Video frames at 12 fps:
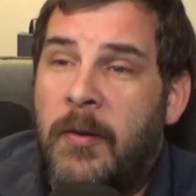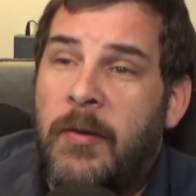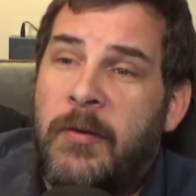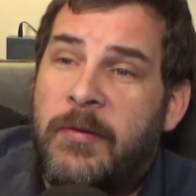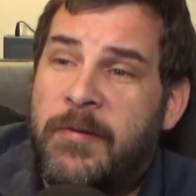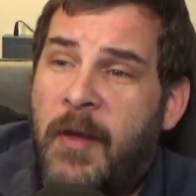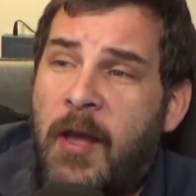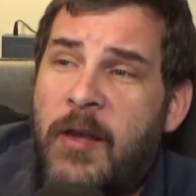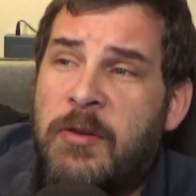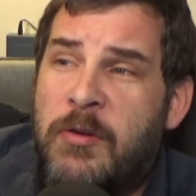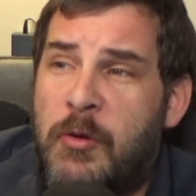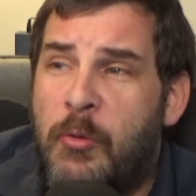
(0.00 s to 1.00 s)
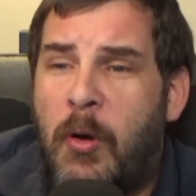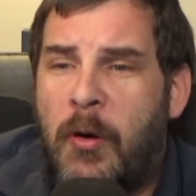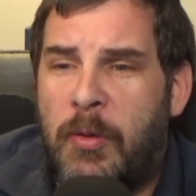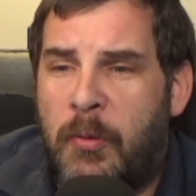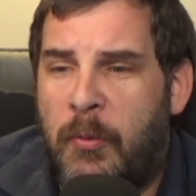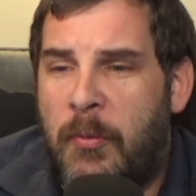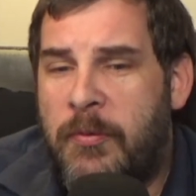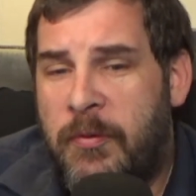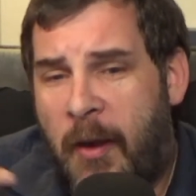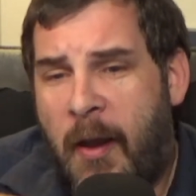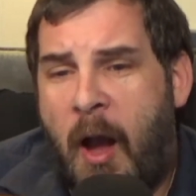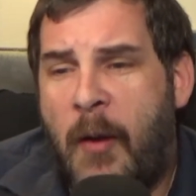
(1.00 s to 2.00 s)
Say
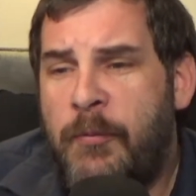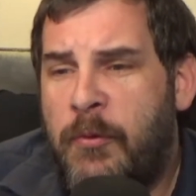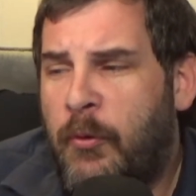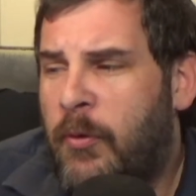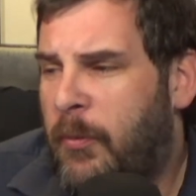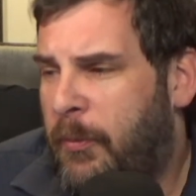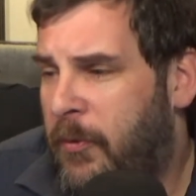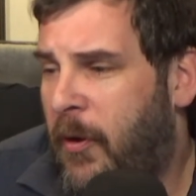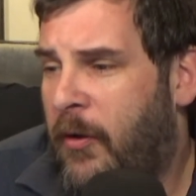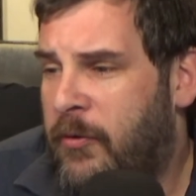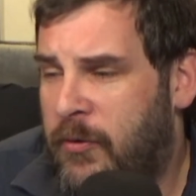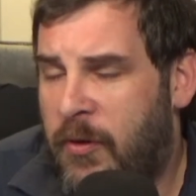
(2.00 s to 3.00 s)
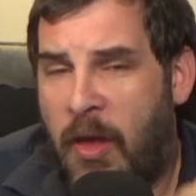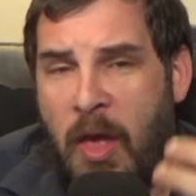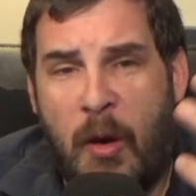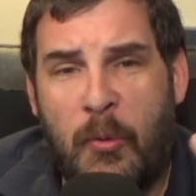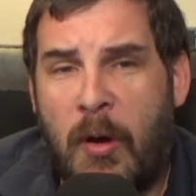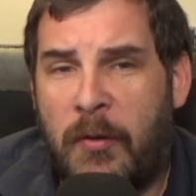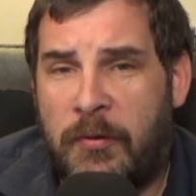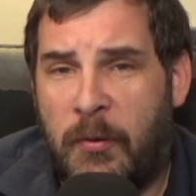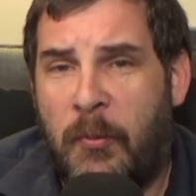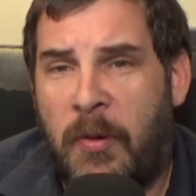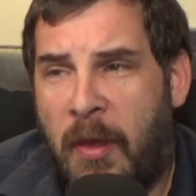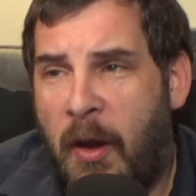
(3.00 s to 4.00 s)
I'm doing the production and I want
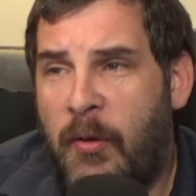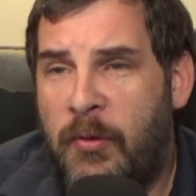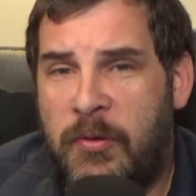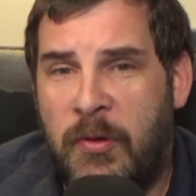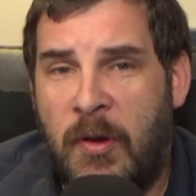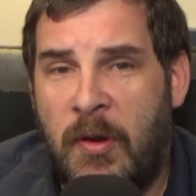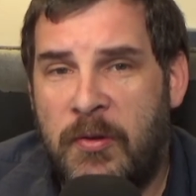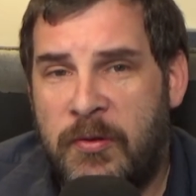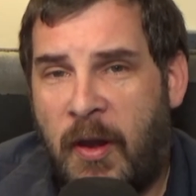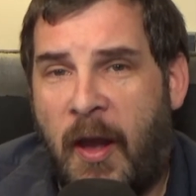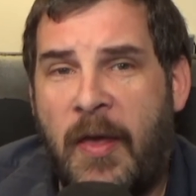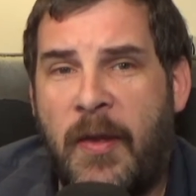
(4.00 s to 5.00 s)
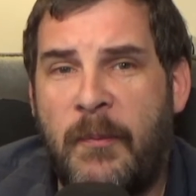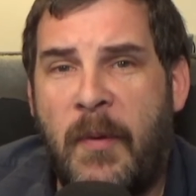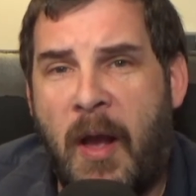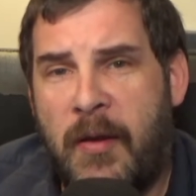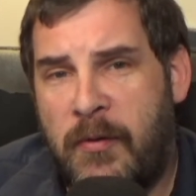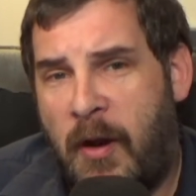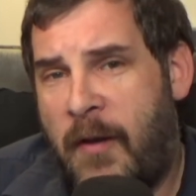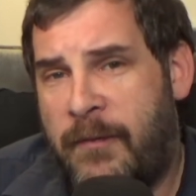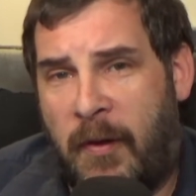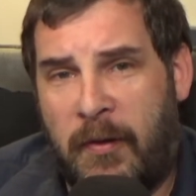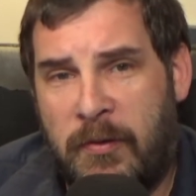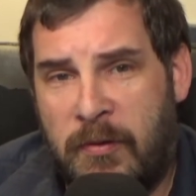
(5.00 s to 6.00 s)
someone else to edit my
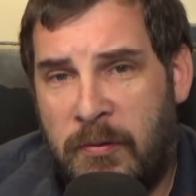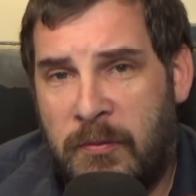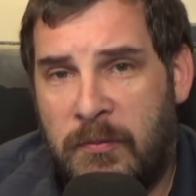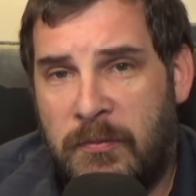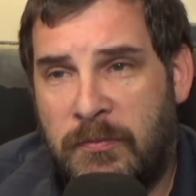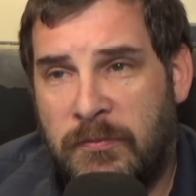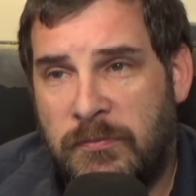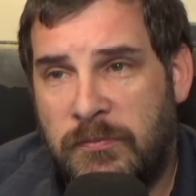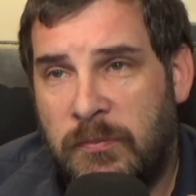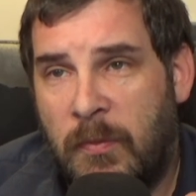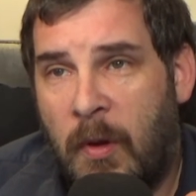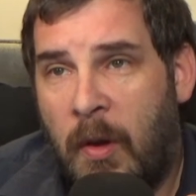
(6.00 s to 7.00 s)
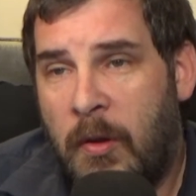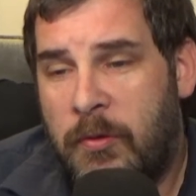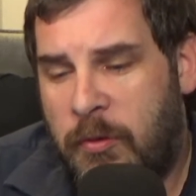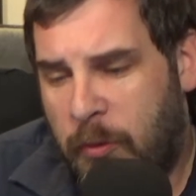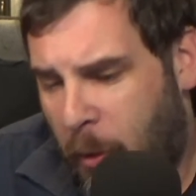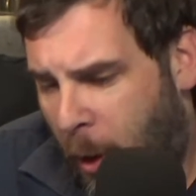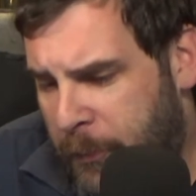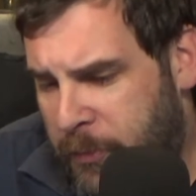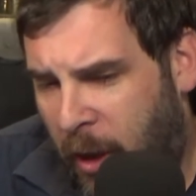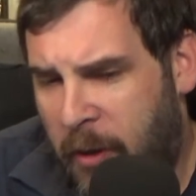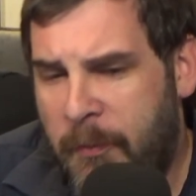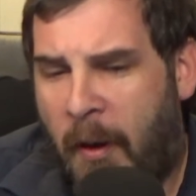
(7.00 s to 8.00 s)
graphics, to
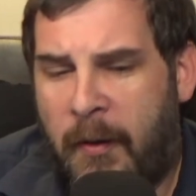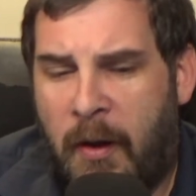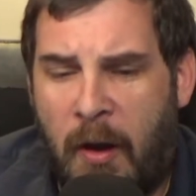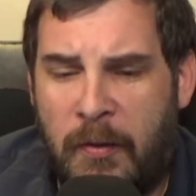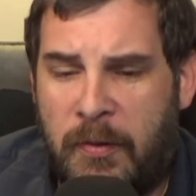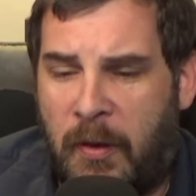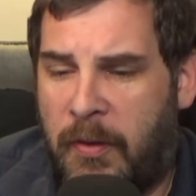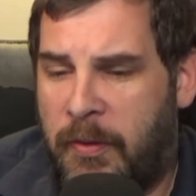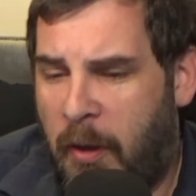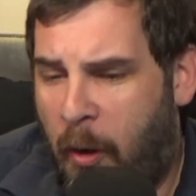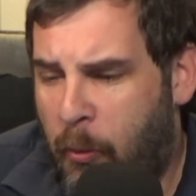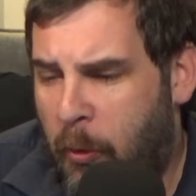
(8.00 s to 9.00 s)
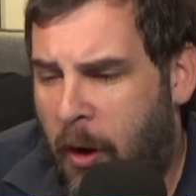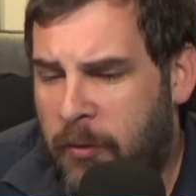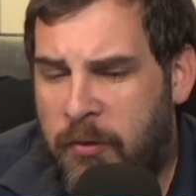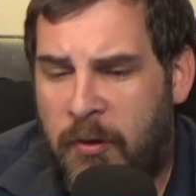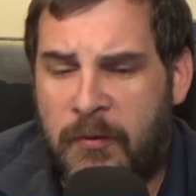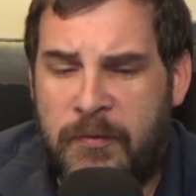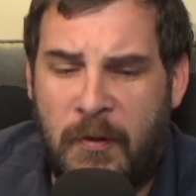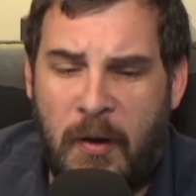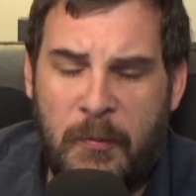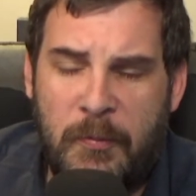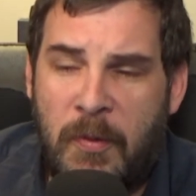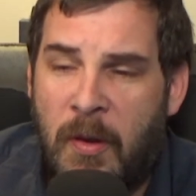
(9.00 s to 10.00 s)
update my content. They're watching
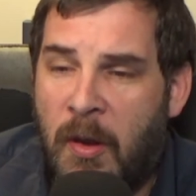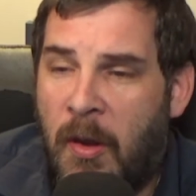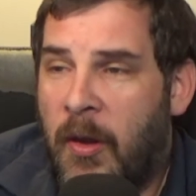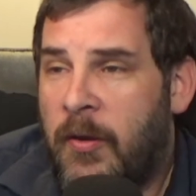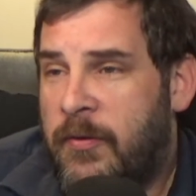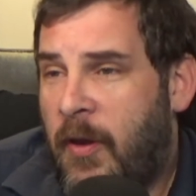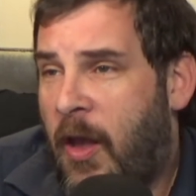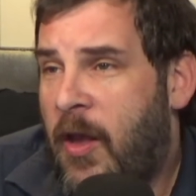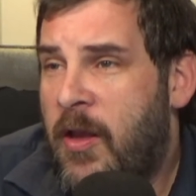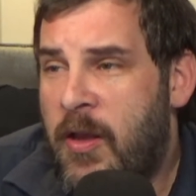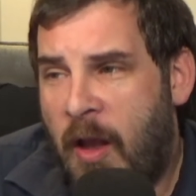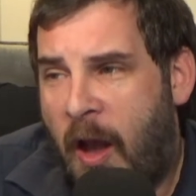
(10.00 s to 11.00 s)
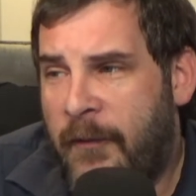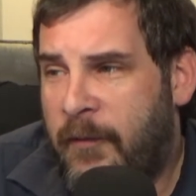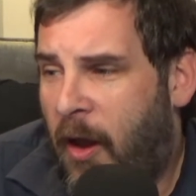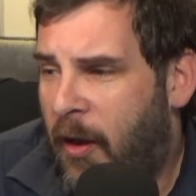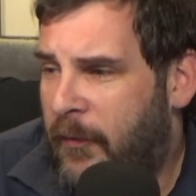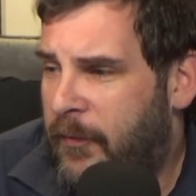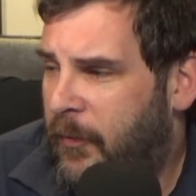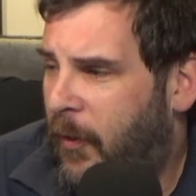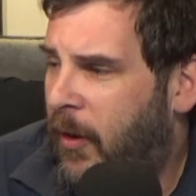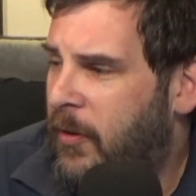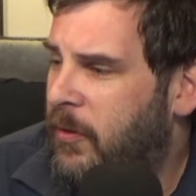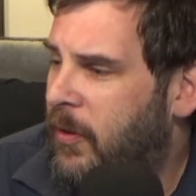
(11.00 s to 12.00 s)
from, say, I've got a
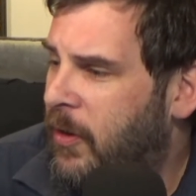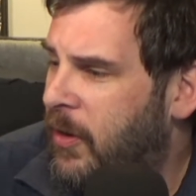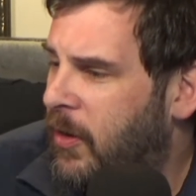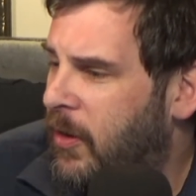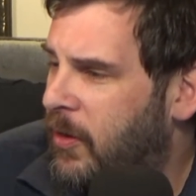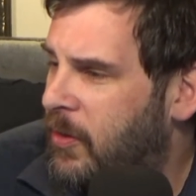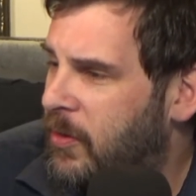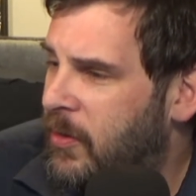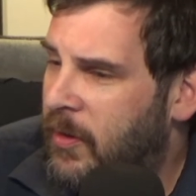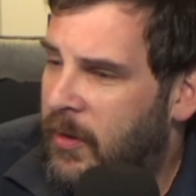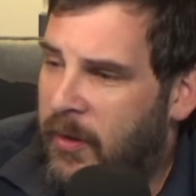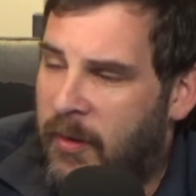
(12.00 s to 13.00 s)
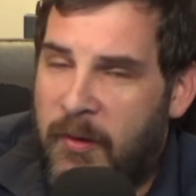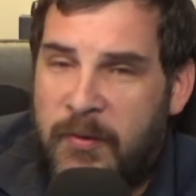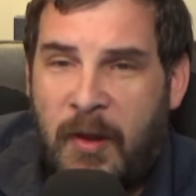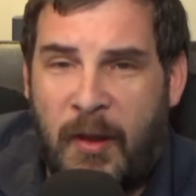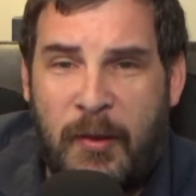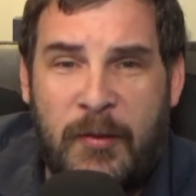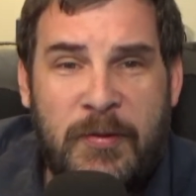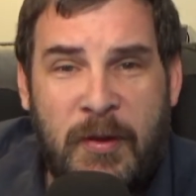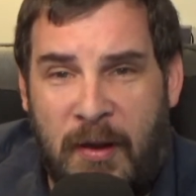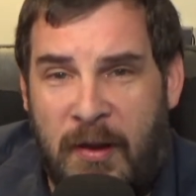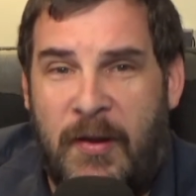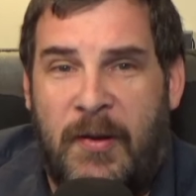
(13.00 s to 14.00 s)
friend in Tennessee.